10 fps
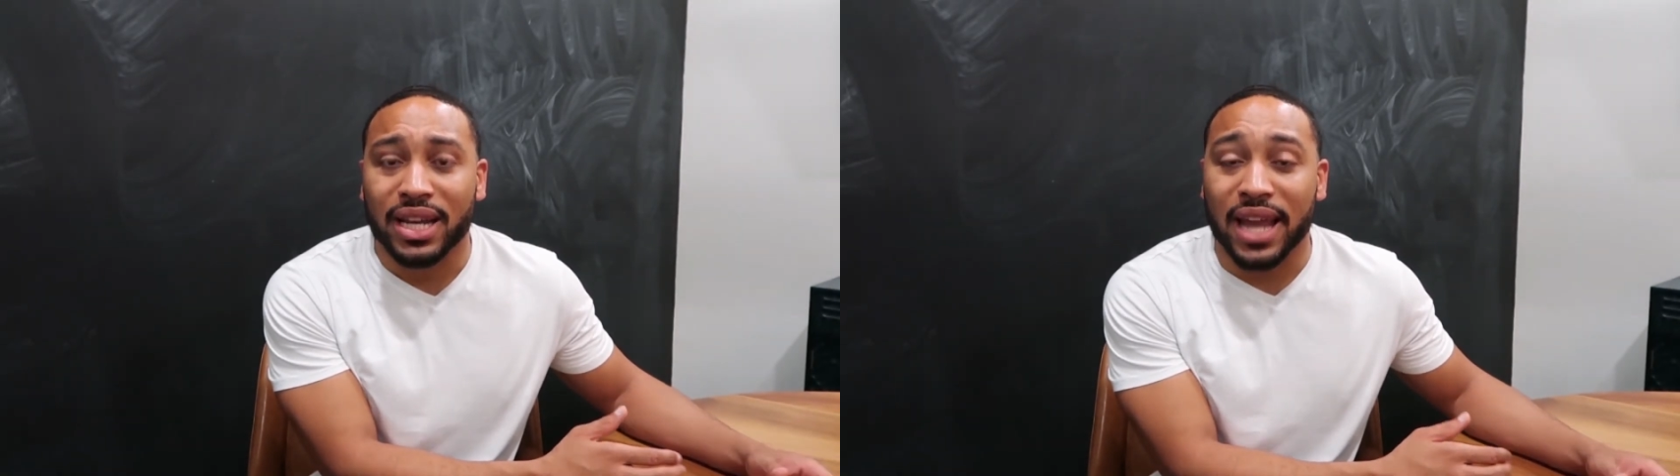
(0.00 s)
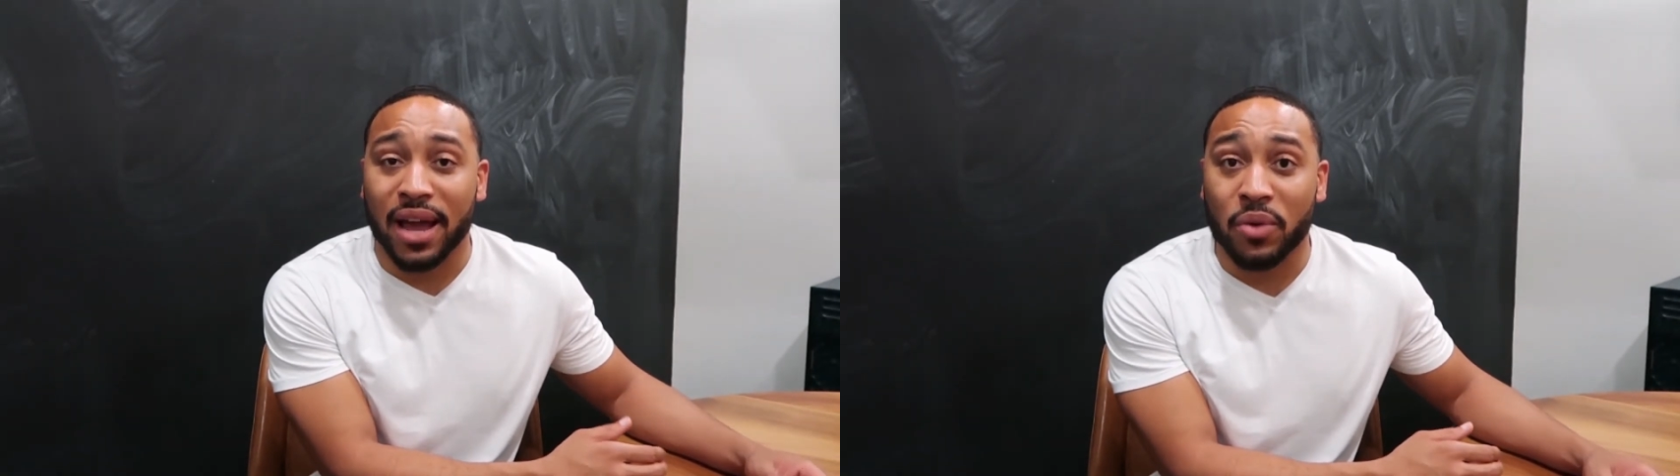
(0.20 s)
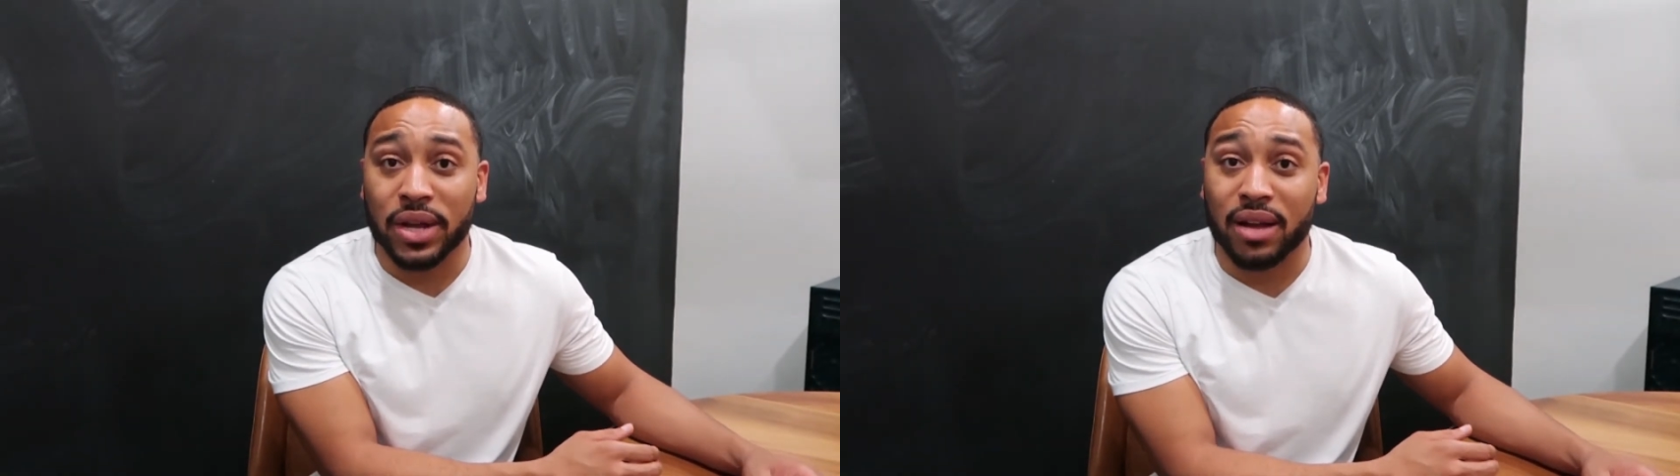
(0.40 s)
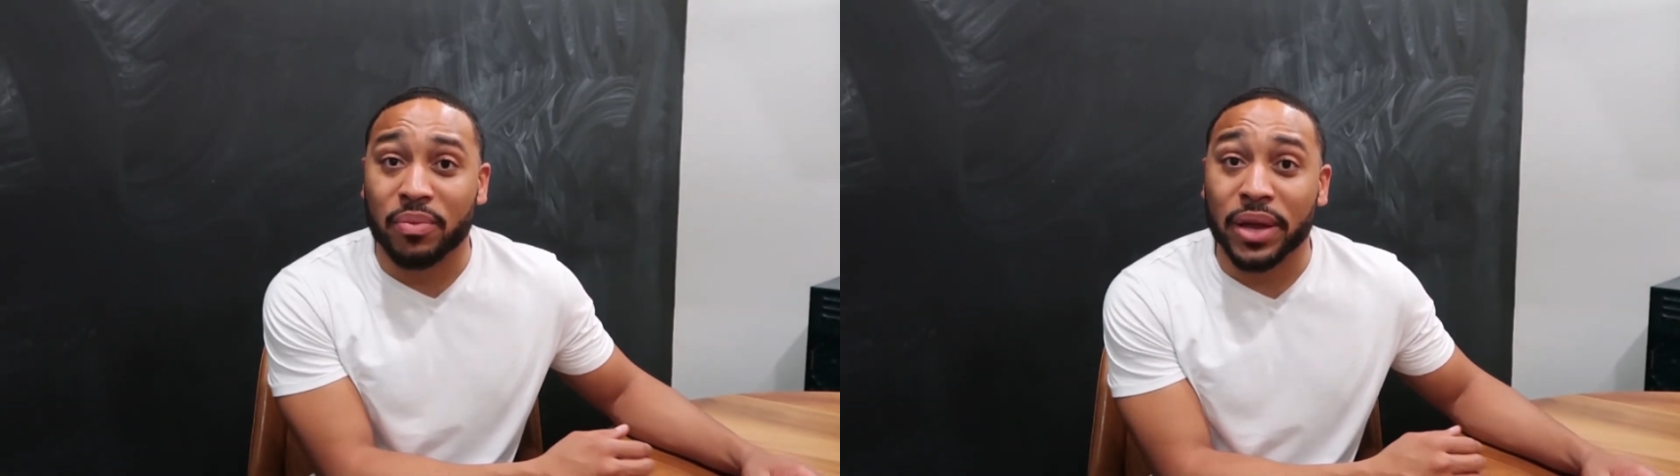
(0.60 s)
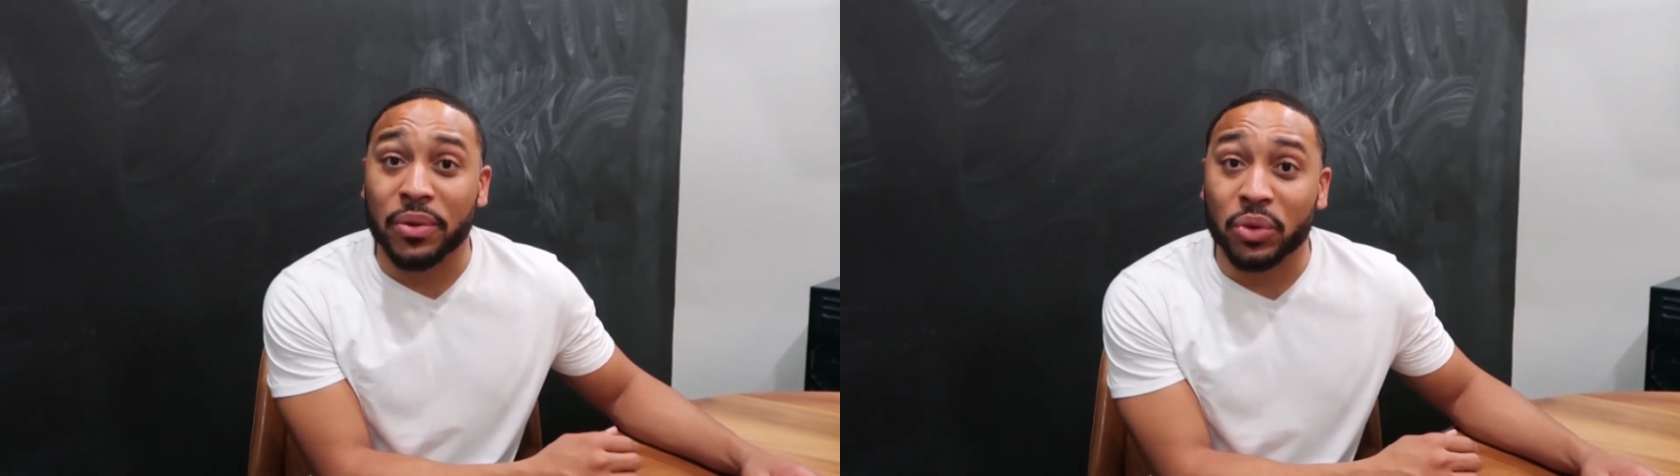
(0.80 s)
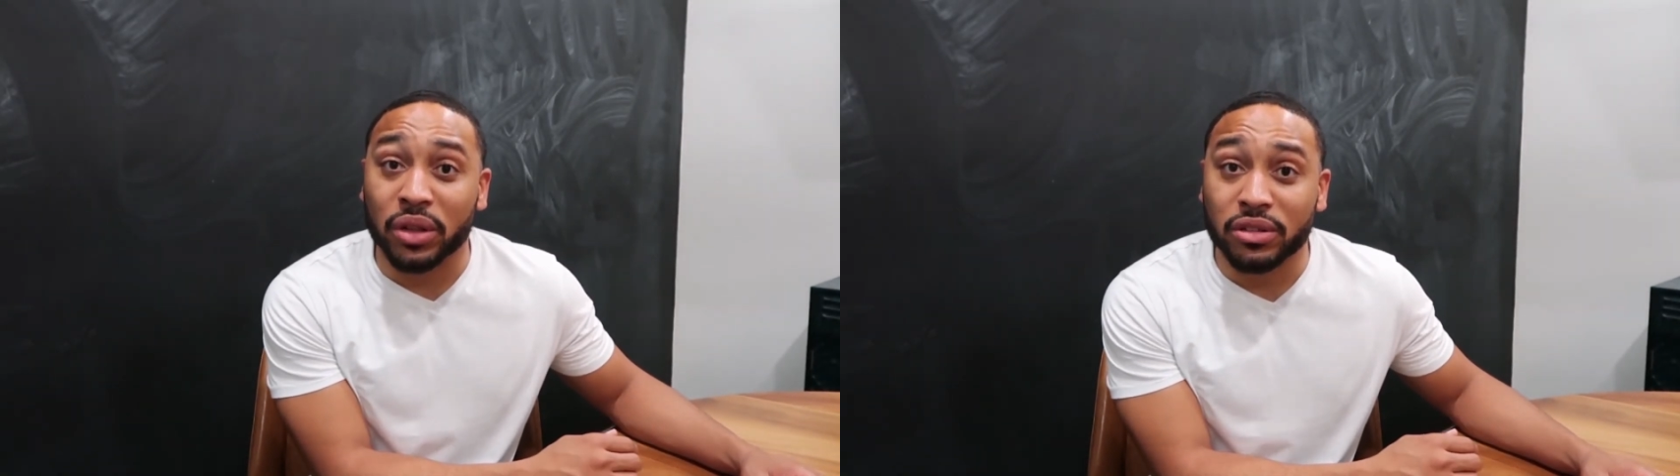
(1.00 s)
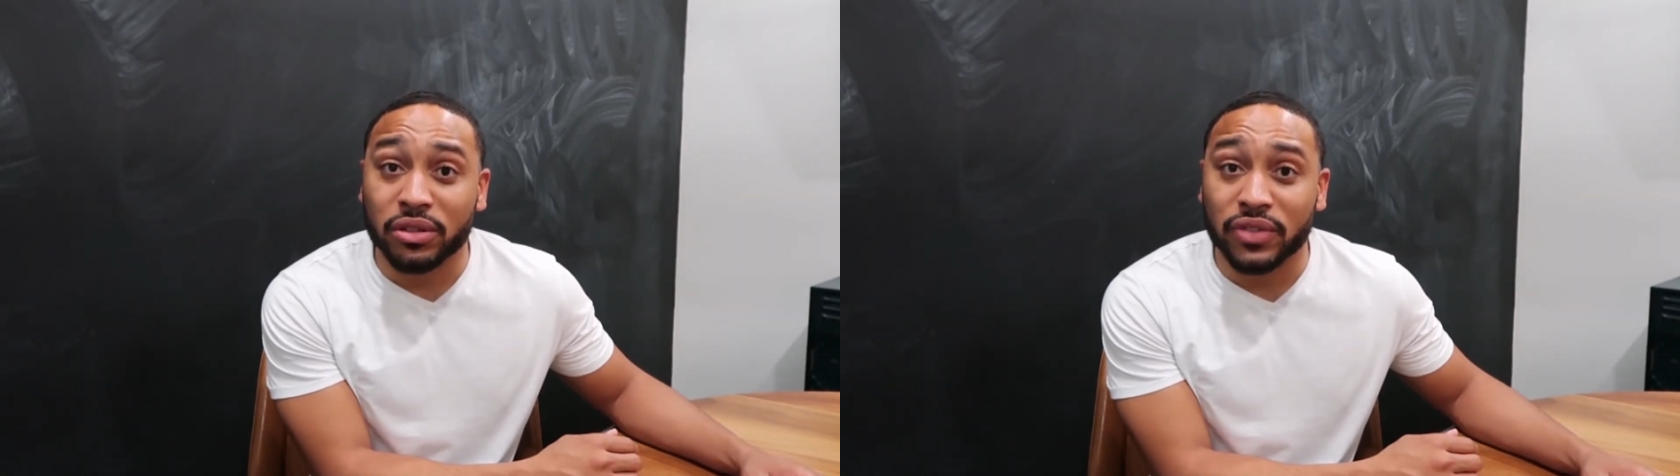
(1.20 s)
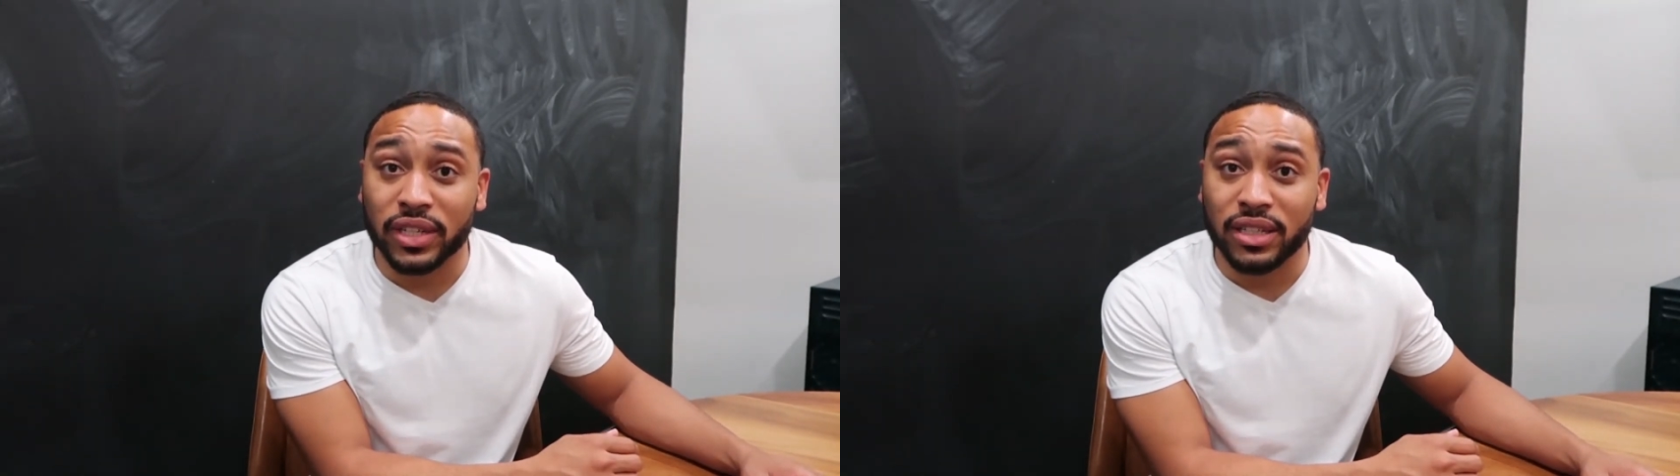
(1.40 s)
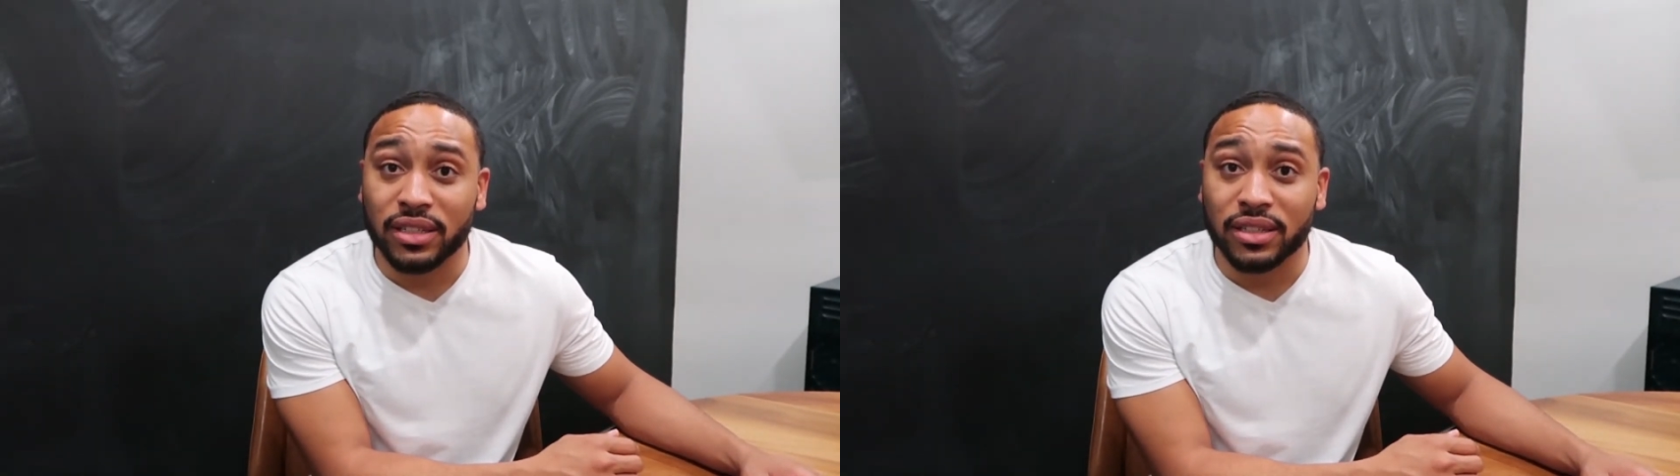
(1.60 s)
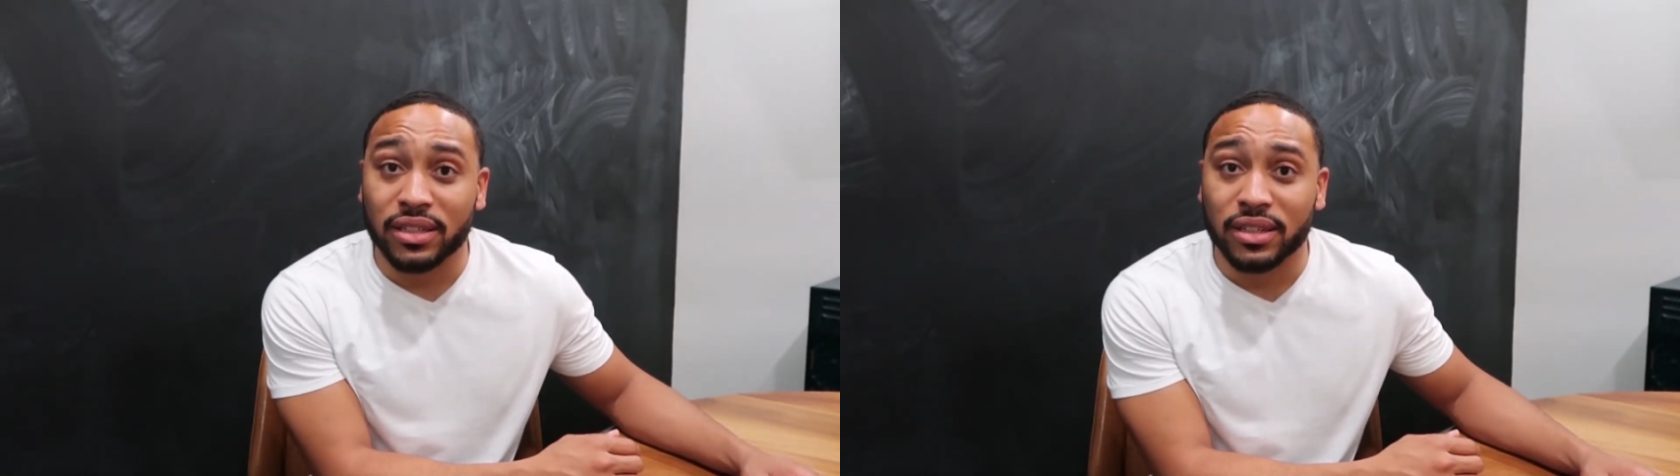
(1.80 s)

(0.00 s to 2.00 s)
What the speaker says: Now we got to pay realtor fees,